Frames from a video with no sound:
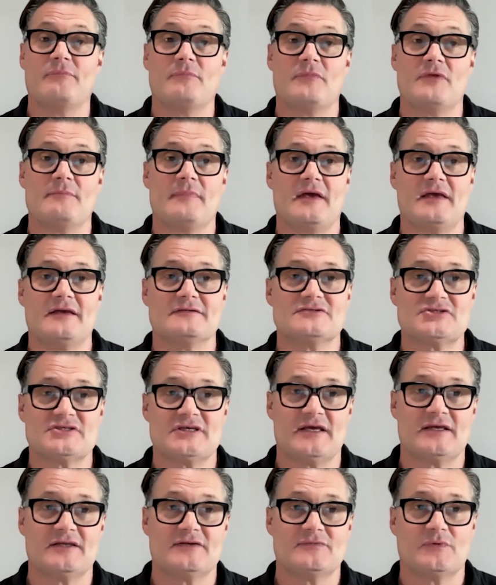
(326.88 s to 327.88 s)
may have
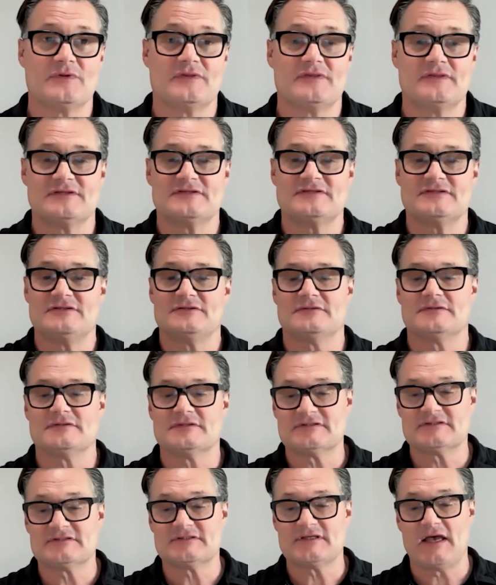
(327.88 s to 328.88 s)
shared with the
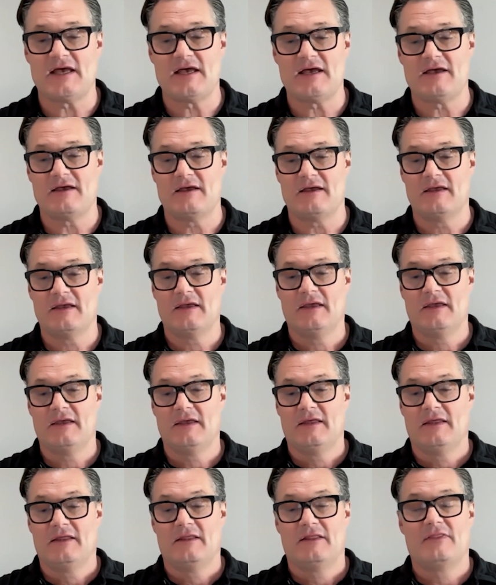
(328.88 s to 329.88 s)
students
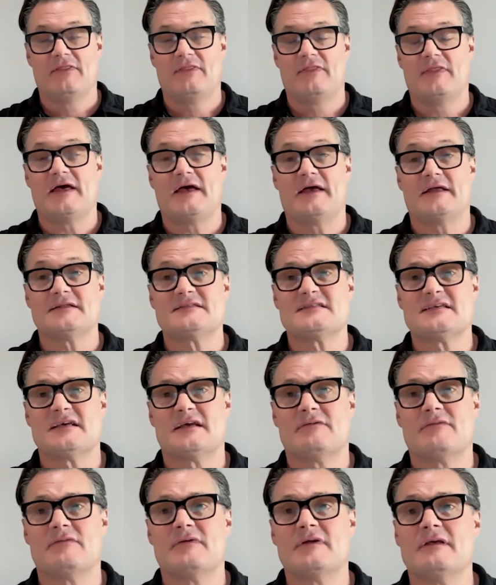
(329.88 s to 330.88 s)
that
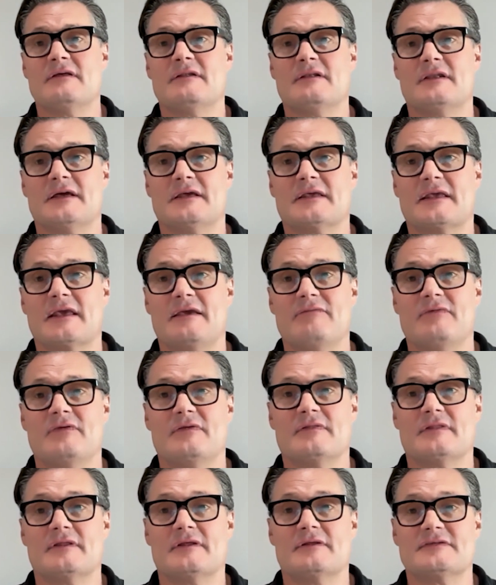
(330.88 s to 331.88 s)
reel I gave
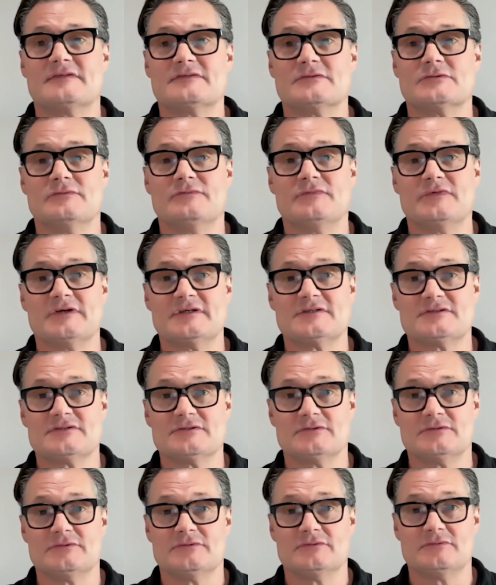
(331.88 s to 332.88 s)
you. That's all virtual